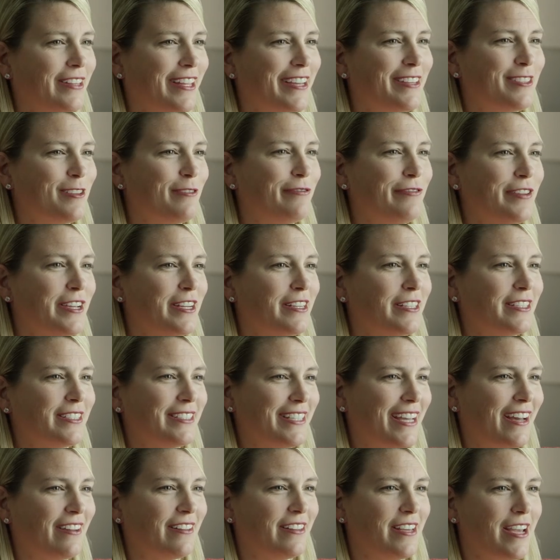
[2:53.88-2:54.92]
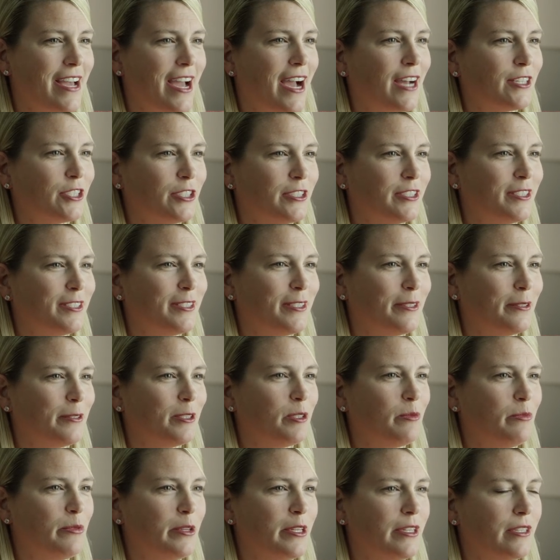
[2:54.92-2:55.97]
like the phoenix out of the ashes, so
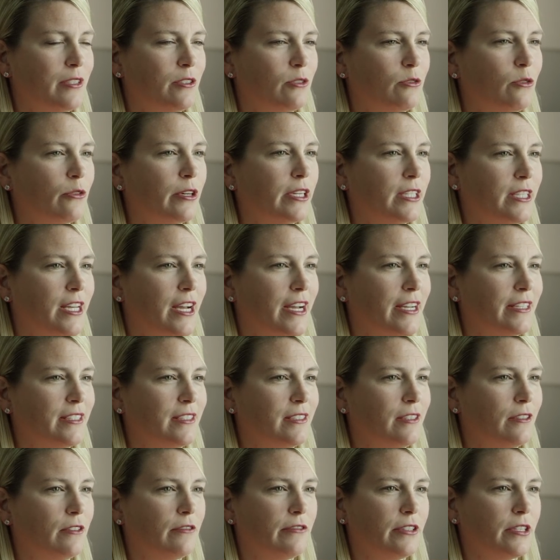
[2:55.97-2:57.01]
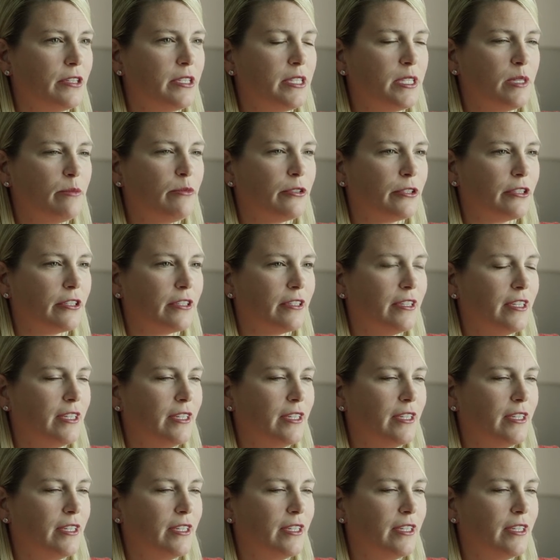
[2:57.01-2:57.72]
to speak, storylines that are very similar.